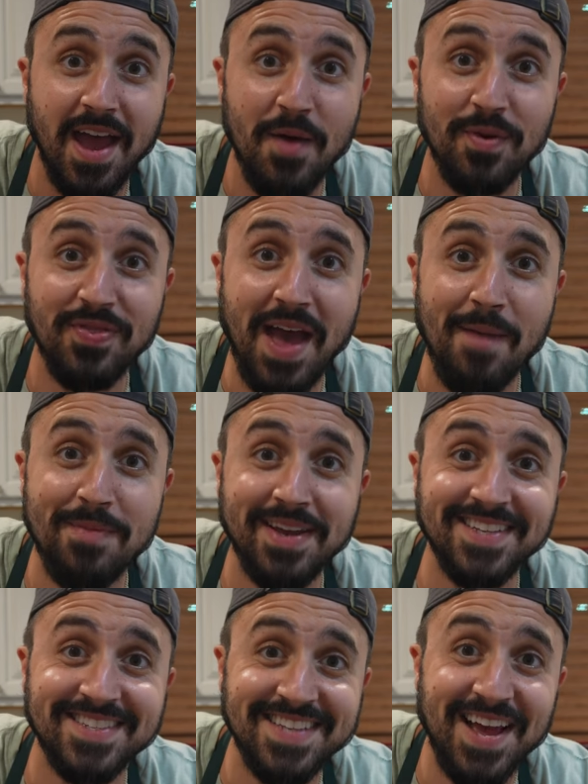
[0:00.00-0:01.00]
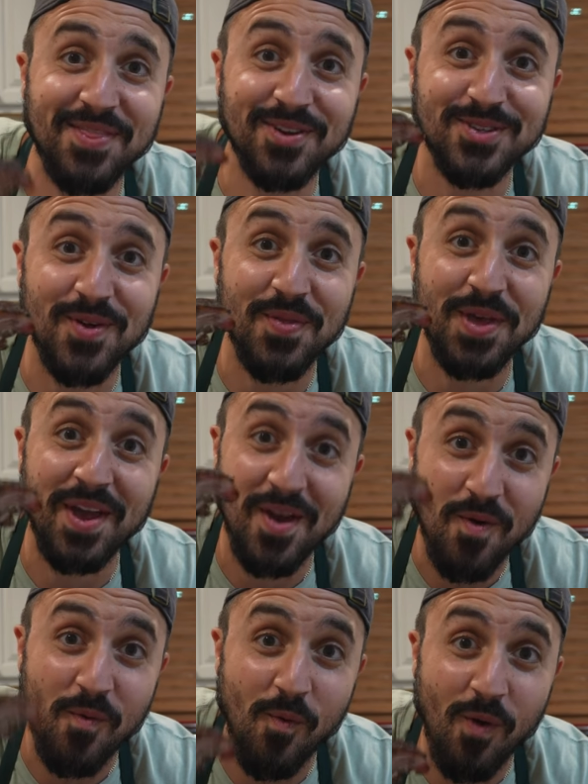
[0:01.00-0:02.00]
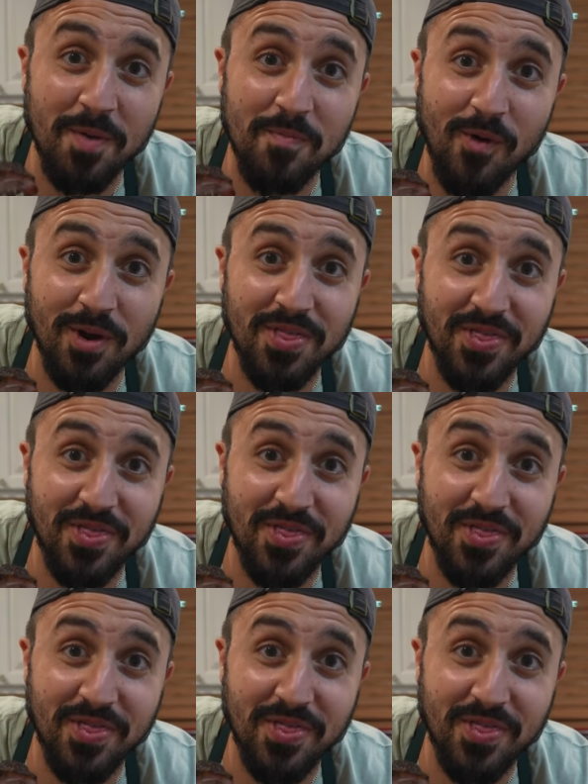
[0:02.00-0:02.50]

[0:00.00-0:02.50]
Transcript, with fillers: And with that being said, there's only one more